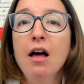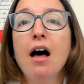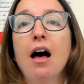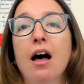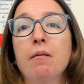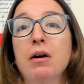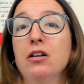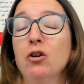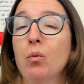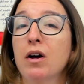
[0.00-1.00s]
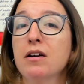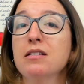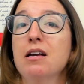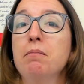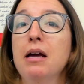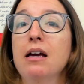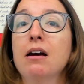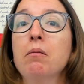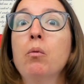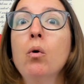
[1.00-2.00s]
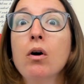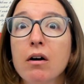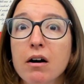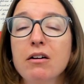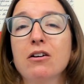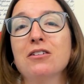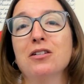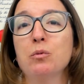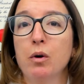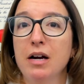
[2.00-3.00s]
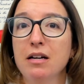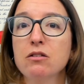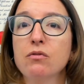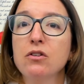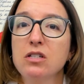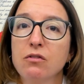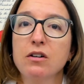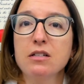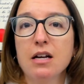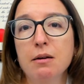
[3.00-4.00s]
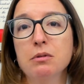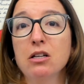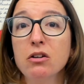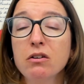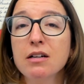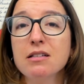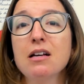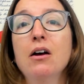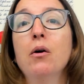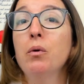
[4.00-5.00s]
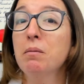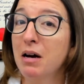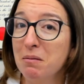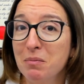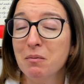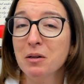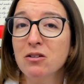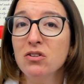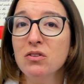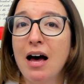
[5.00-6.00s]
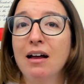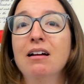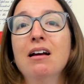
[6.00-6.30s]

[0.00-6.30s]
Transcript: um, and you want us to make more nurses' brains for different types of units, we might be able to do that.